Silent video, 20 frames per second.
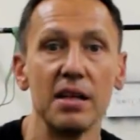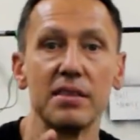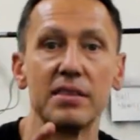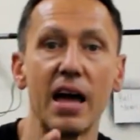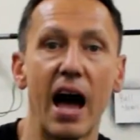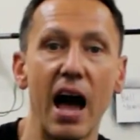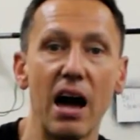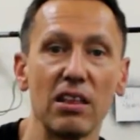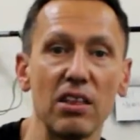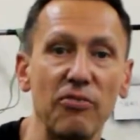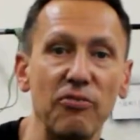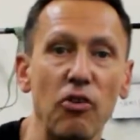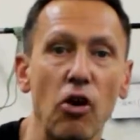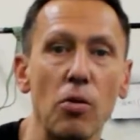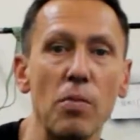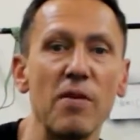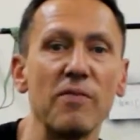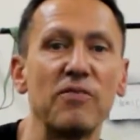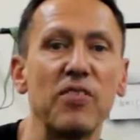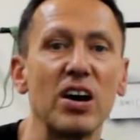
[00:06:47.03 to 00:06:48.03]
Dial the
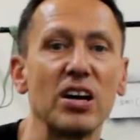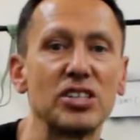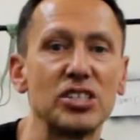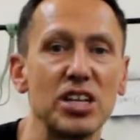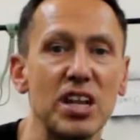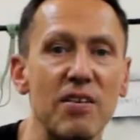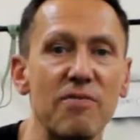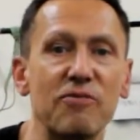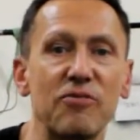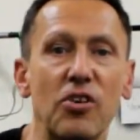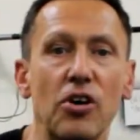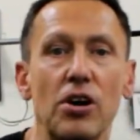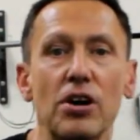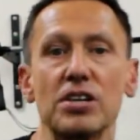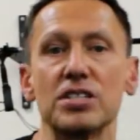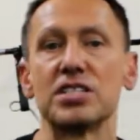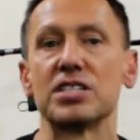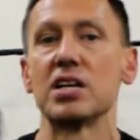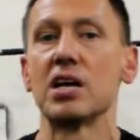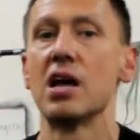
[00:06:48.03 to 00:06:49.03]
form and function in
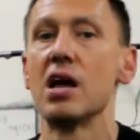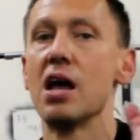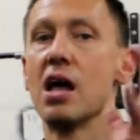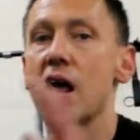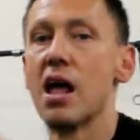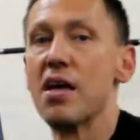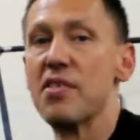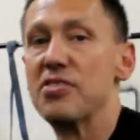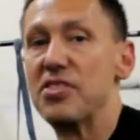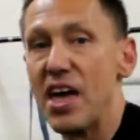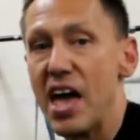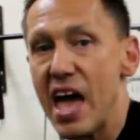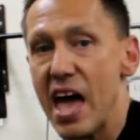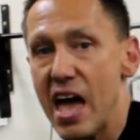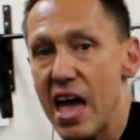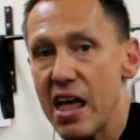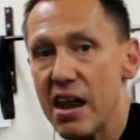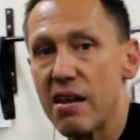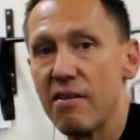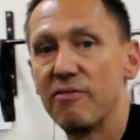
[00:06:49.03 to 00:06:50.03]
first,
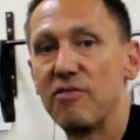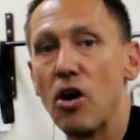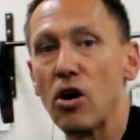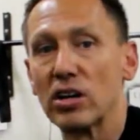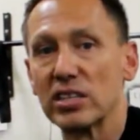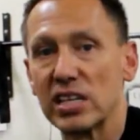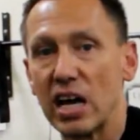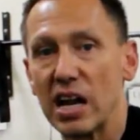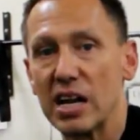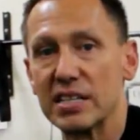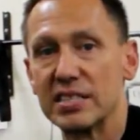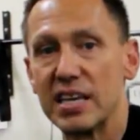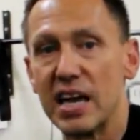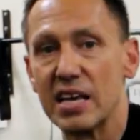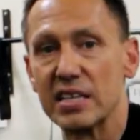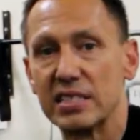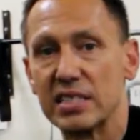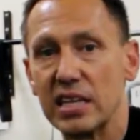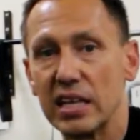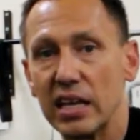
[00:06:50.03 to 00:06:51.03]
then focus on
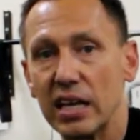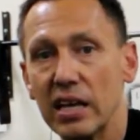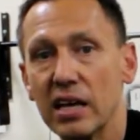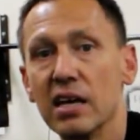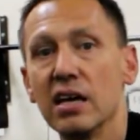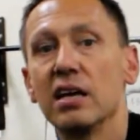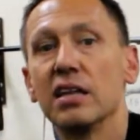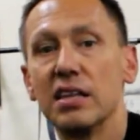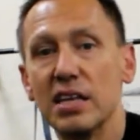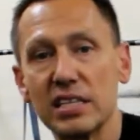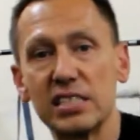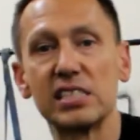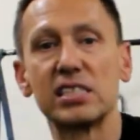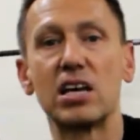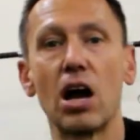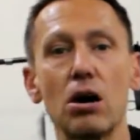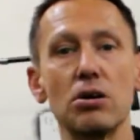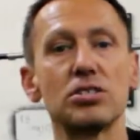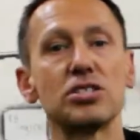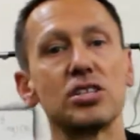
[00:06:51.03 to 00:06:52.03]
intensity. This is
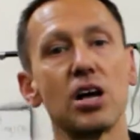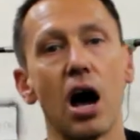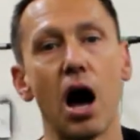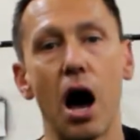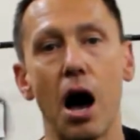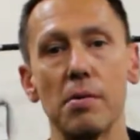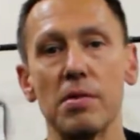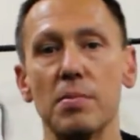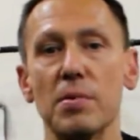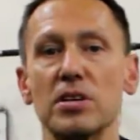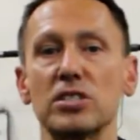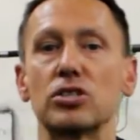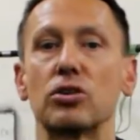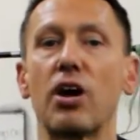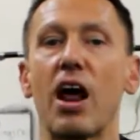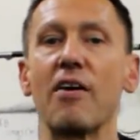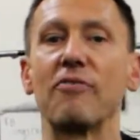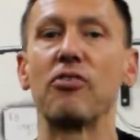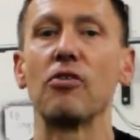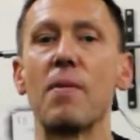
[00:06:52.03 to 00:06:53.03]
Coach Tom, the most
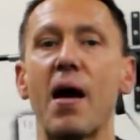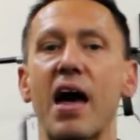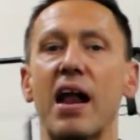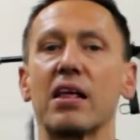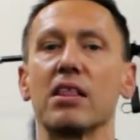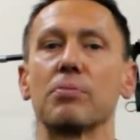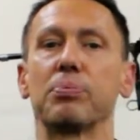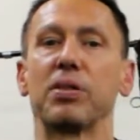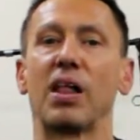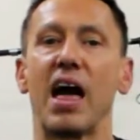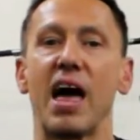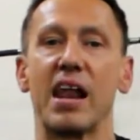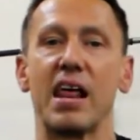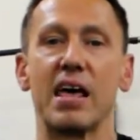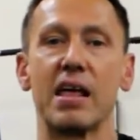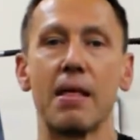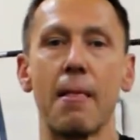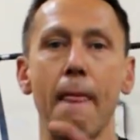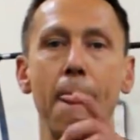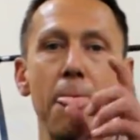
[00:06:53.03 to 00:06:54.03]
grateful man on the
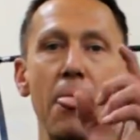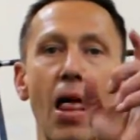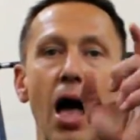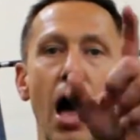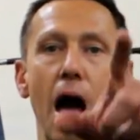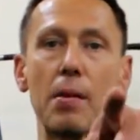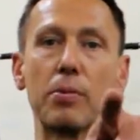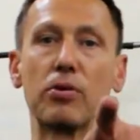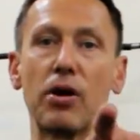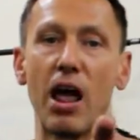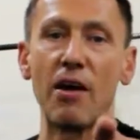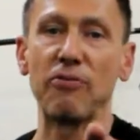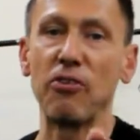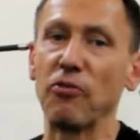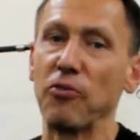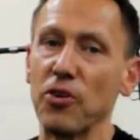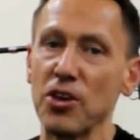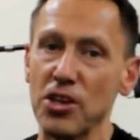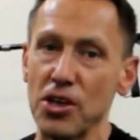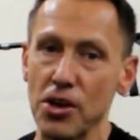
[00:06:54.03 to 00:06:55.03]
planet. I'm grateful
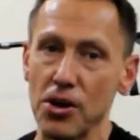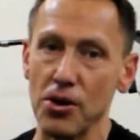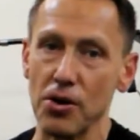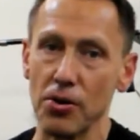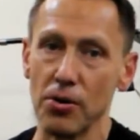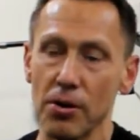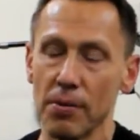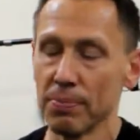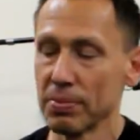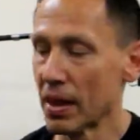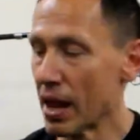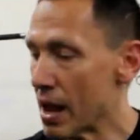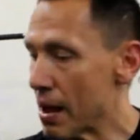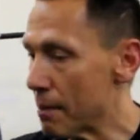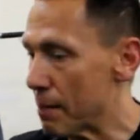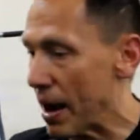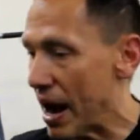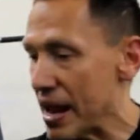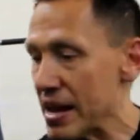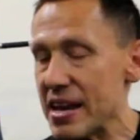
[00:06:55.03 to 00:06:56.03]
for you,
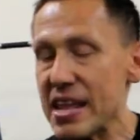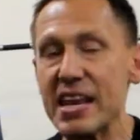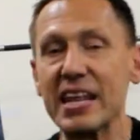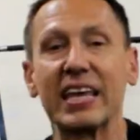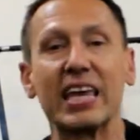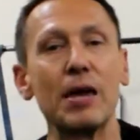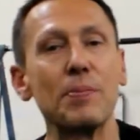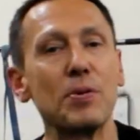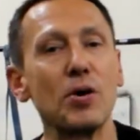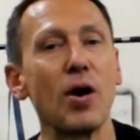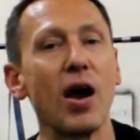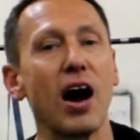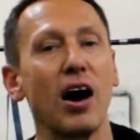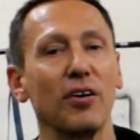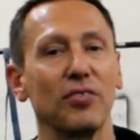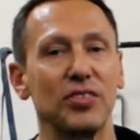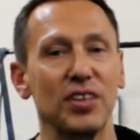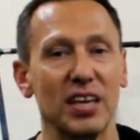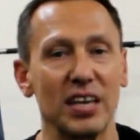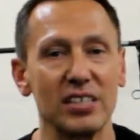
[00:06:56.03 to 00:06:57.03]
but I need to keep you
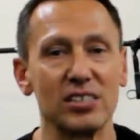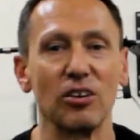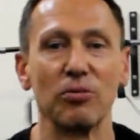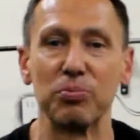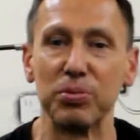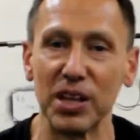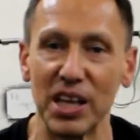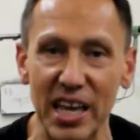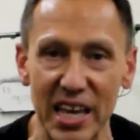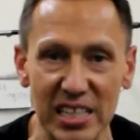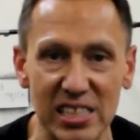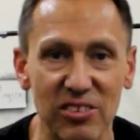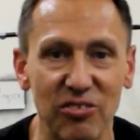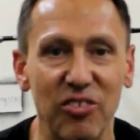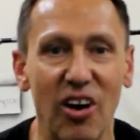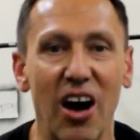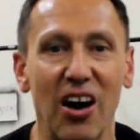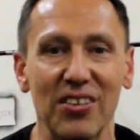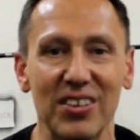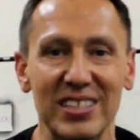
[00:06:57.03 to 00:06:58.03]
healthy. So please
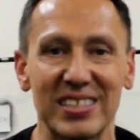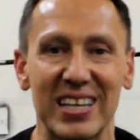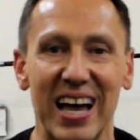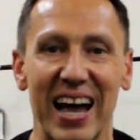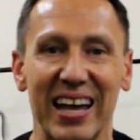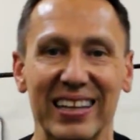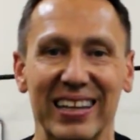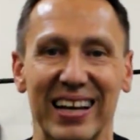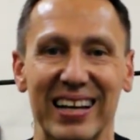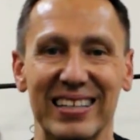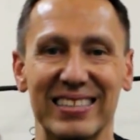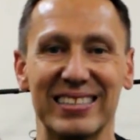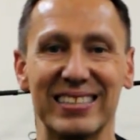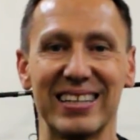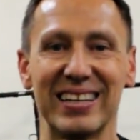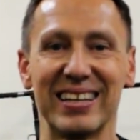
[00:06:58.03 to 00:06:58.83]
follow these guidelines.